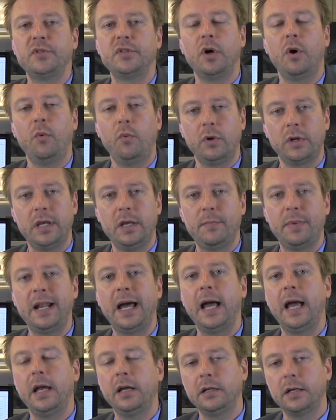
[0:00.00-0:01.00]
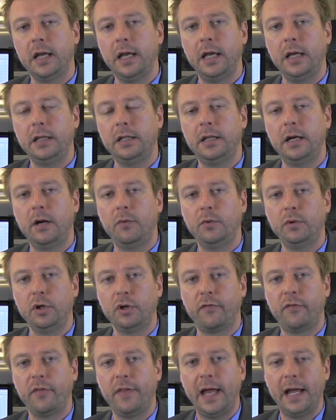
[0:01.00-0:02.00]
So we'll keep an eye and we'll
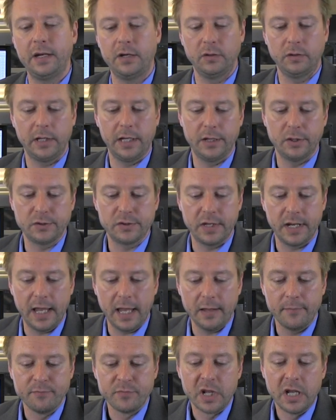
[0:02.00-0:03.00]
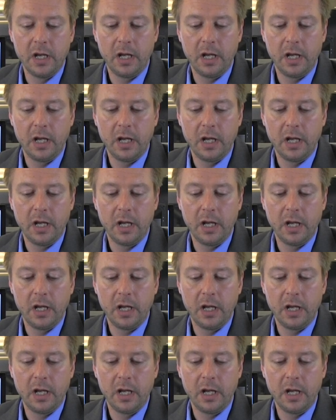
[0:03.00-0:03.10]
look for that here later today.